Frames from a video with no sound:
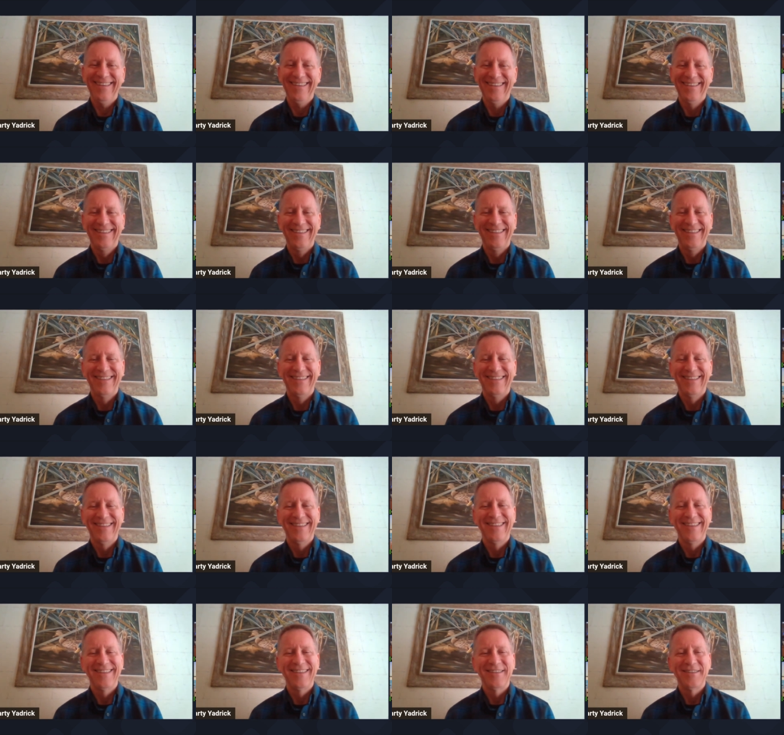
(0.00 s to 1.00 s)
So Marty, you
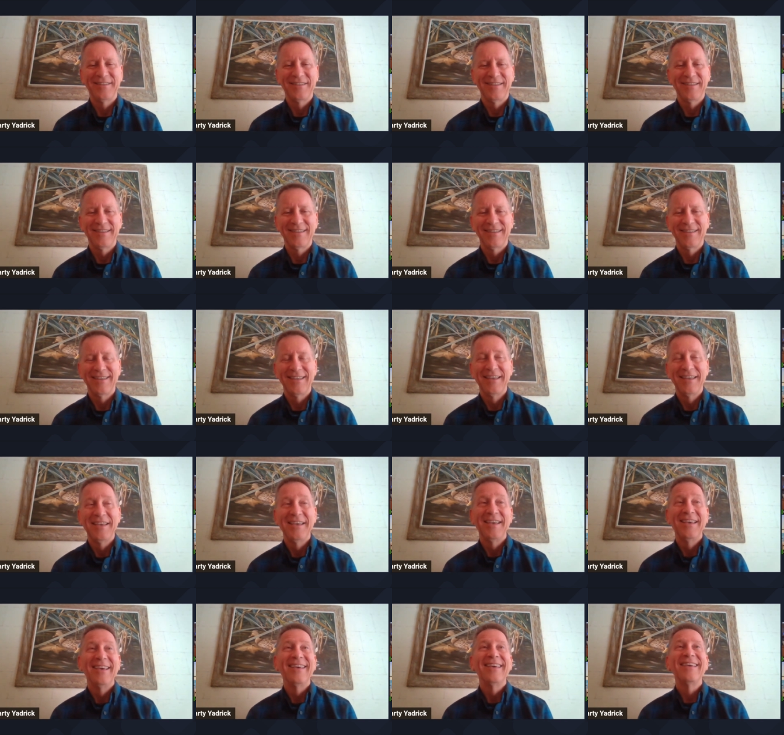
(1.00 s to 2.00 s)
get the same questions.
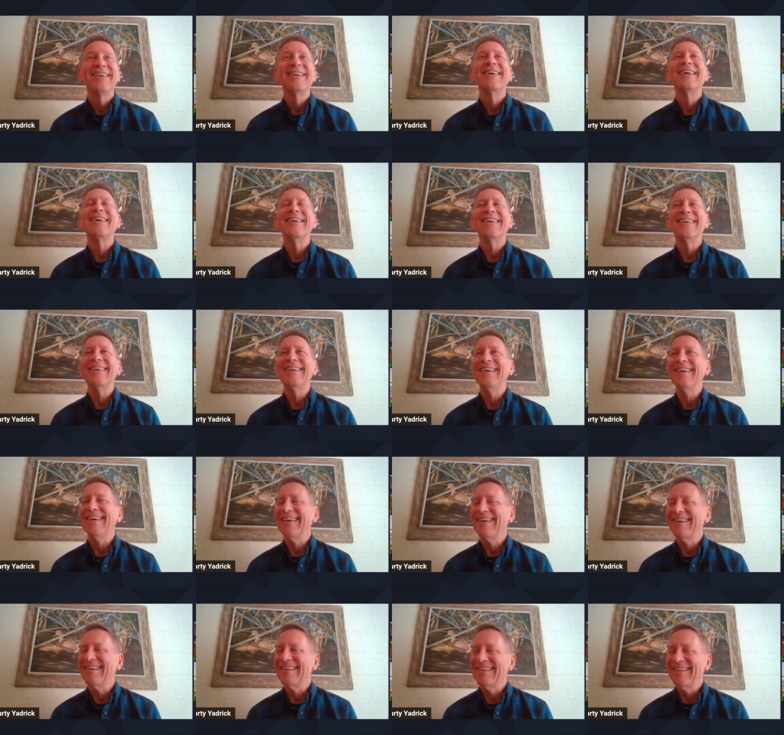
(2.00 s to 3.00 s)
If you could do it all over again
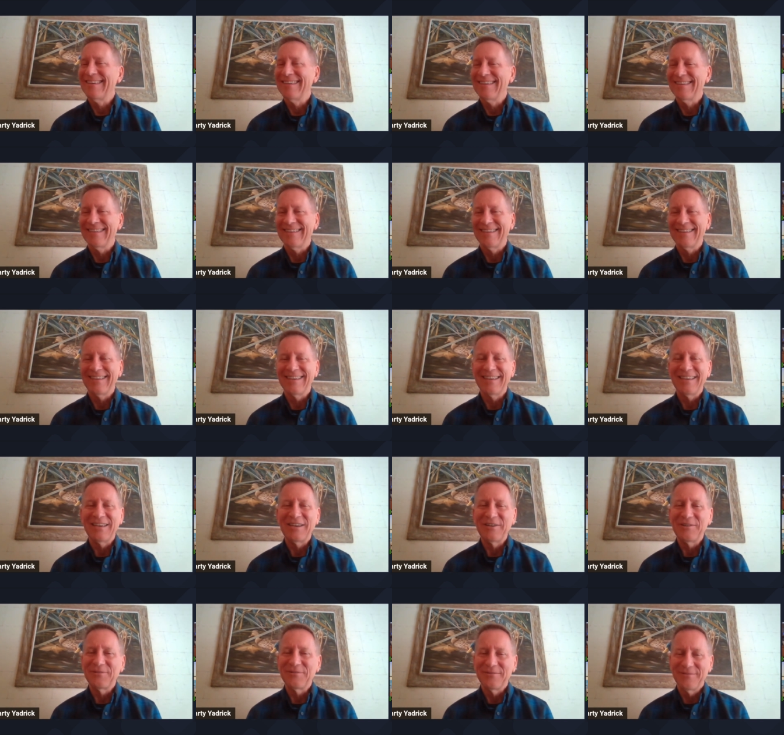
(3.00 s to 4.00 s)
in your career,
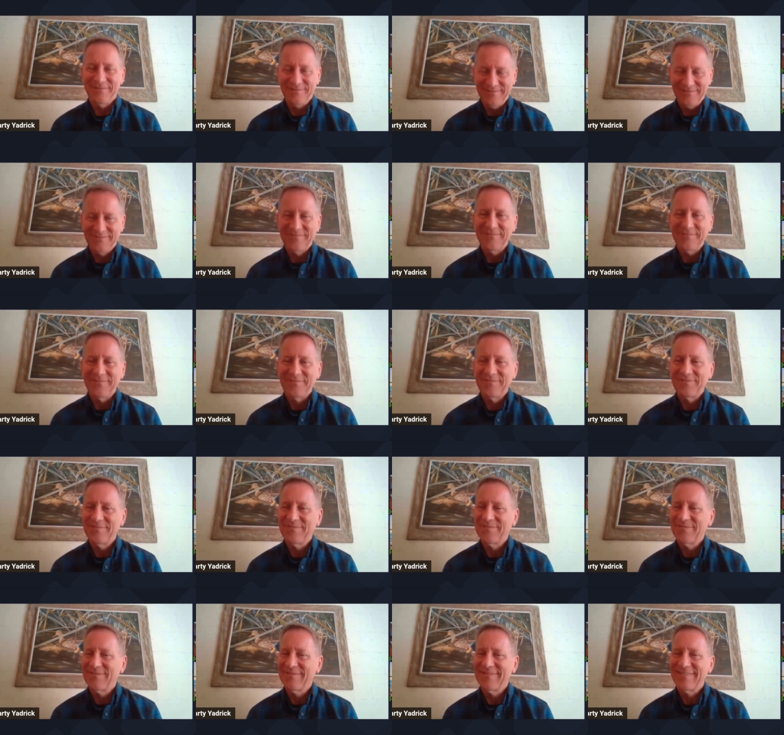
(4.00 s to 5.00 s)
what would you change
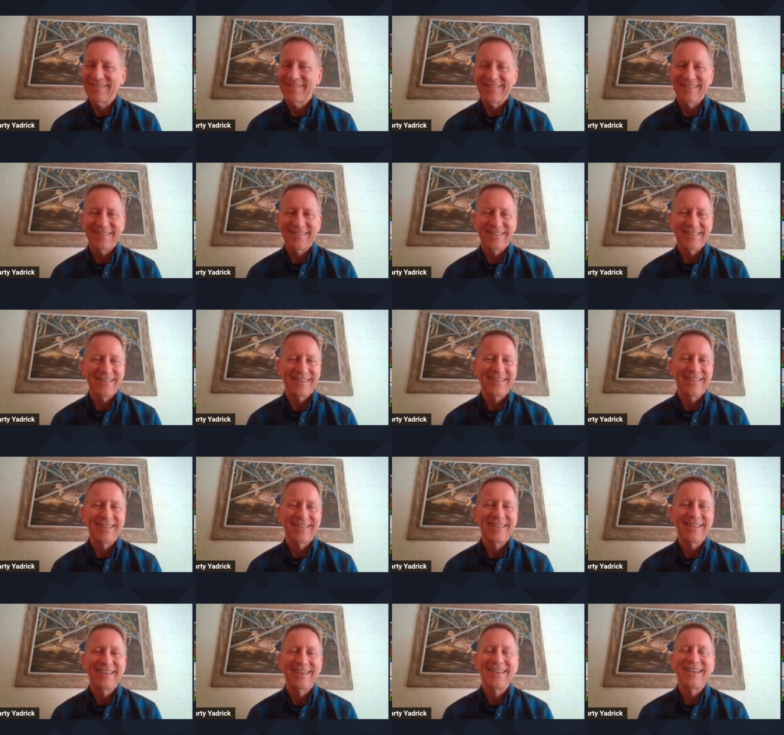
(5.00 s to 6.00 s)
and what would you keep the same?
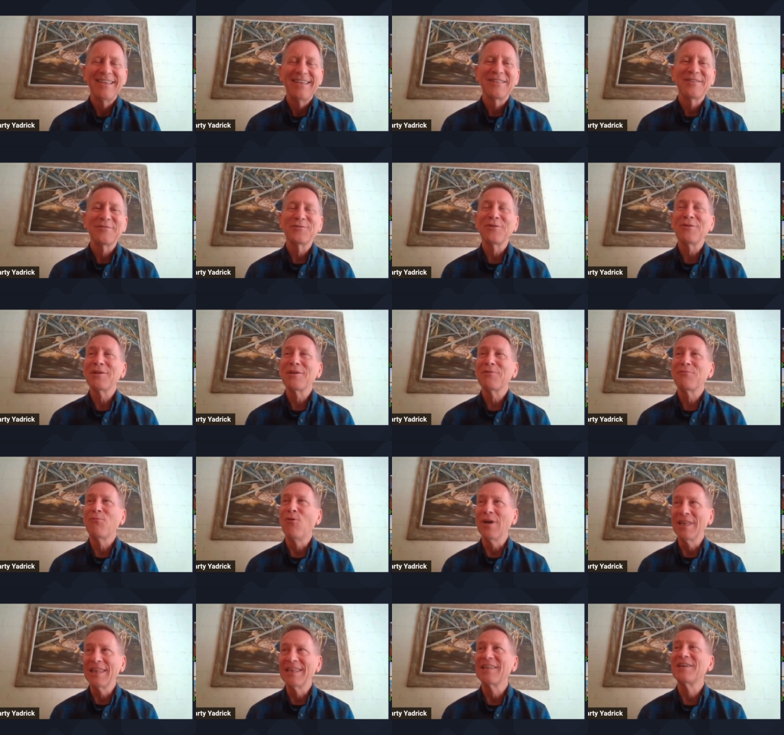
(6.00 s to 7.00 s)
There's only
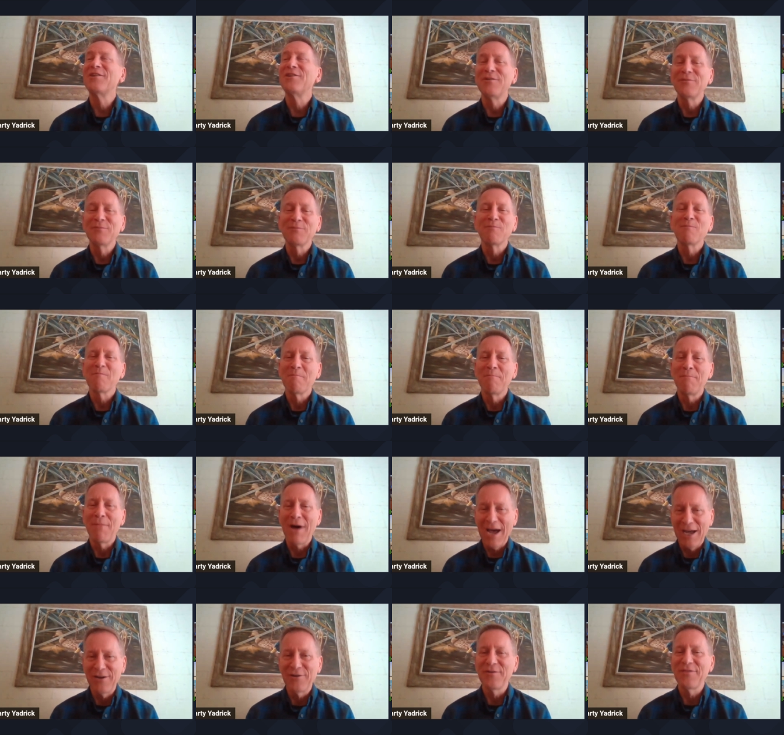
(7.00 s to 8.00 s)
one little
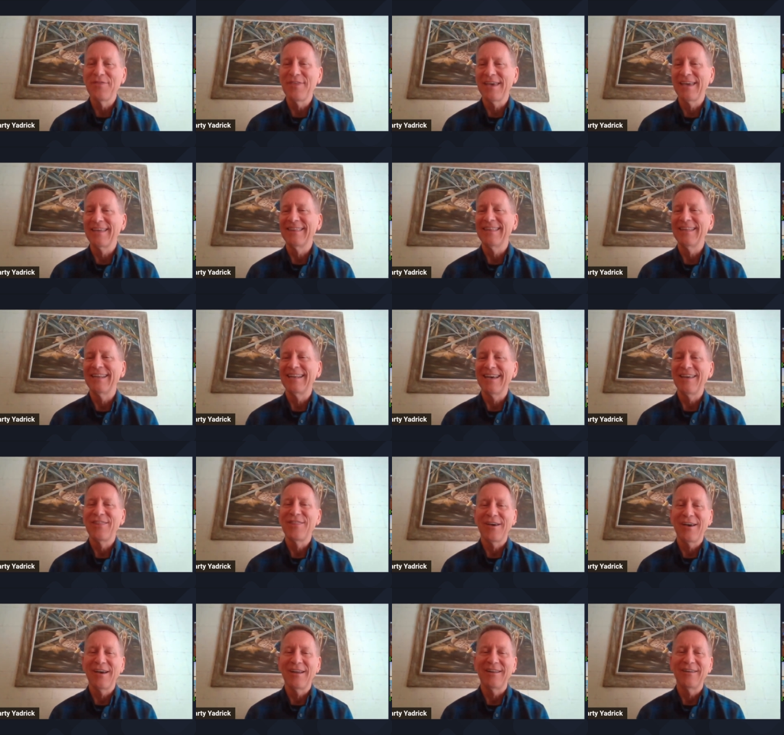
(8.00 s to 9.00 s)
minor thing that I
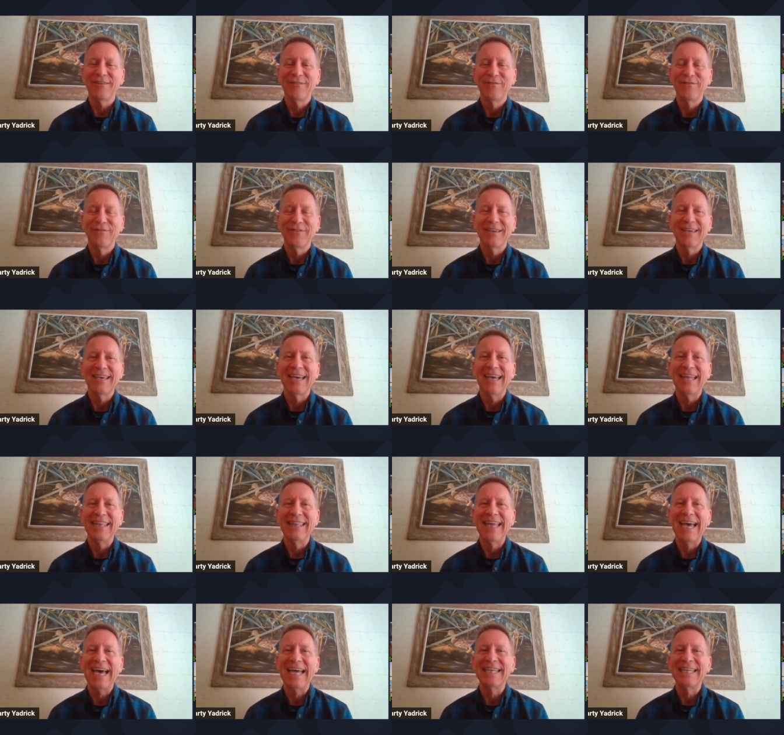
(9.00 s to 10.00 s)
thought of, and
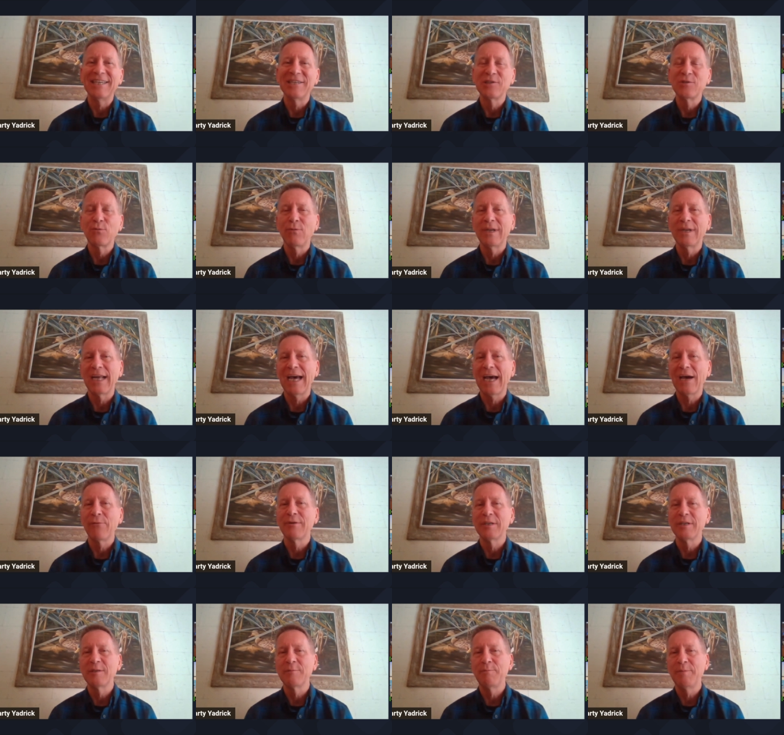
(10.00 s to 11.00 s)
that is when I
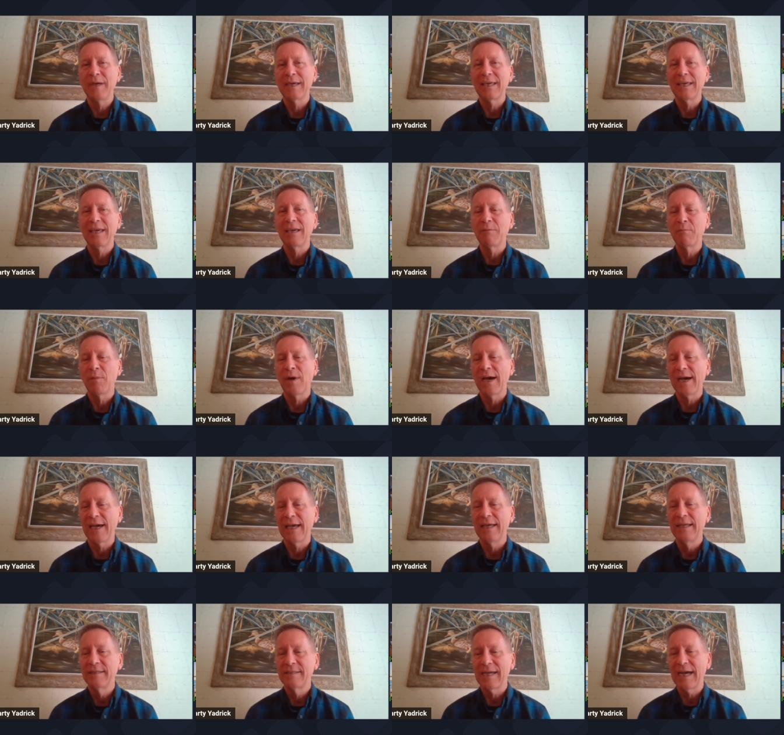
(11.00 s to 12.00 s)
was picking
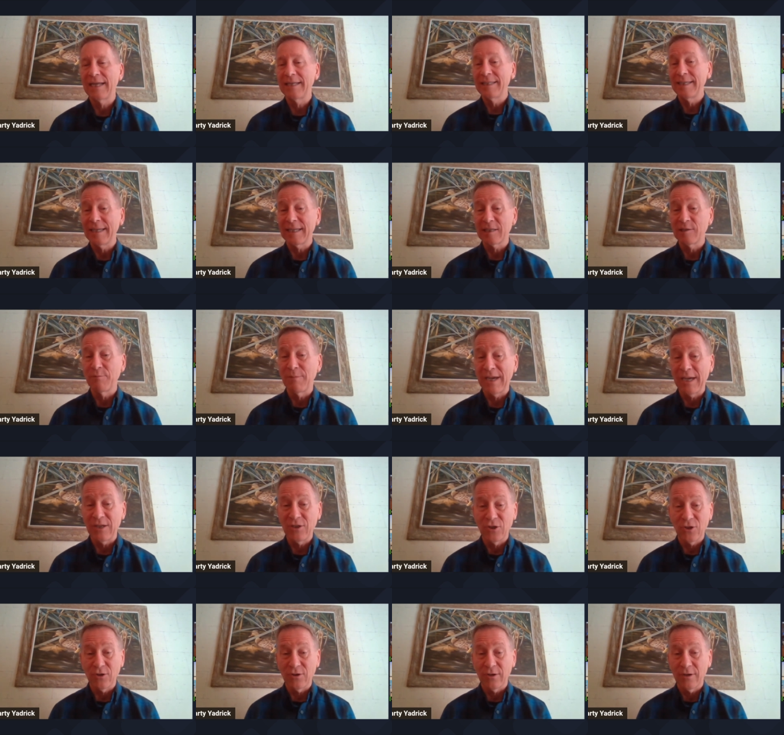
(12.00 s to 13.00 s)
my dietetics
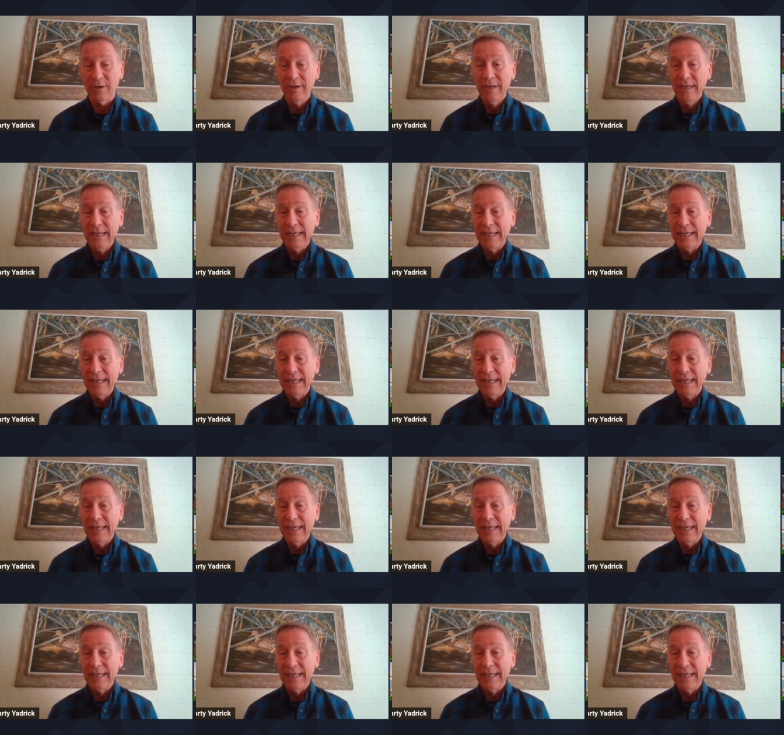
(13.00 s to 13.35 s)
major,